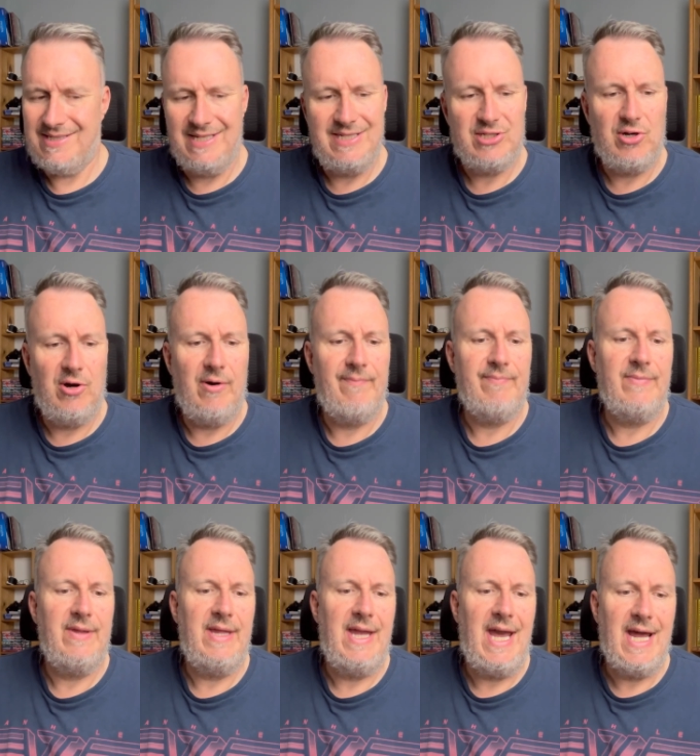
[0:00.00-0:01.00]
that it's got
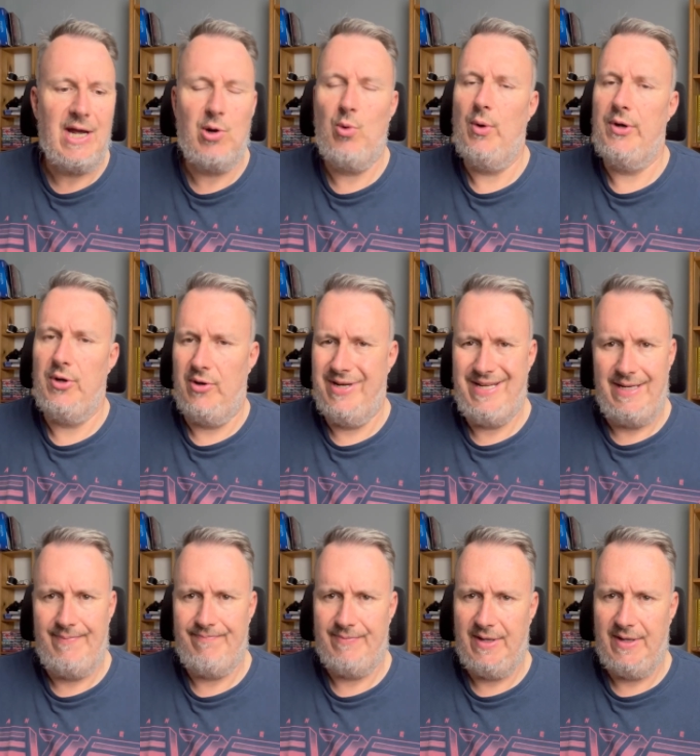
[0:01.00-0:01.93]
Equina in it.